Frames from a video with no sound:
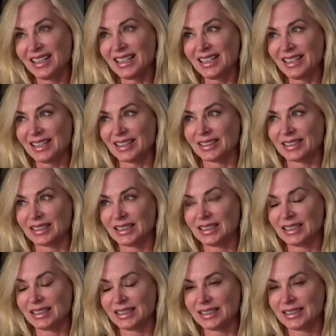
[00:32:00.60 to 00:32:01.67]
I don't
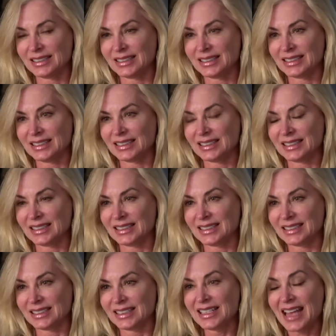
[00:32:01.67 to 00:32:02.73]

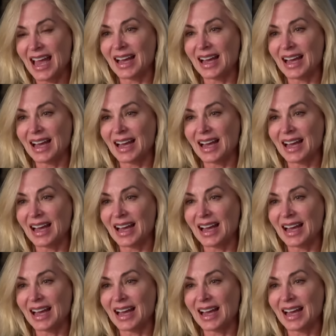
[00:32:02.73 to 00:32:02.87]
know.